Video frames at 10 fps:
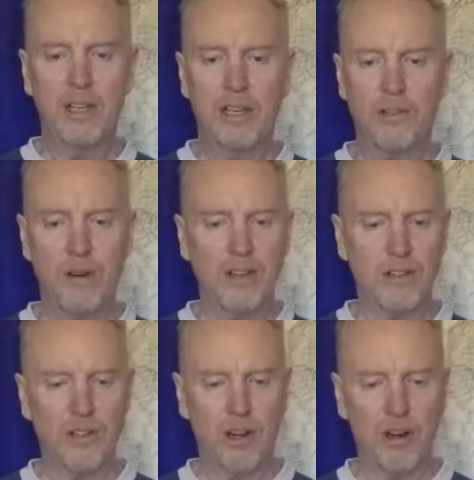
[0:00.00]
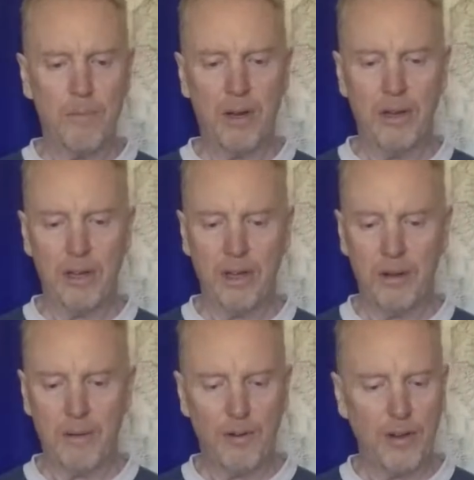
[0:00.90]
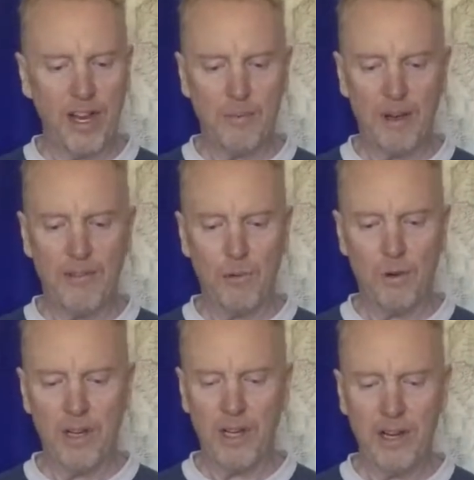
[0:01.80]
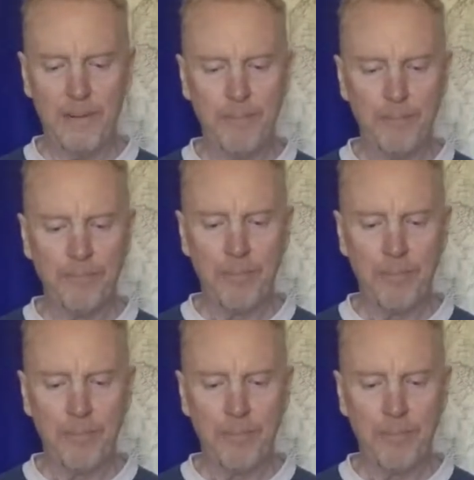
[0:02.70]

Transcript: It's razor sharp. I've only had to buff it one time.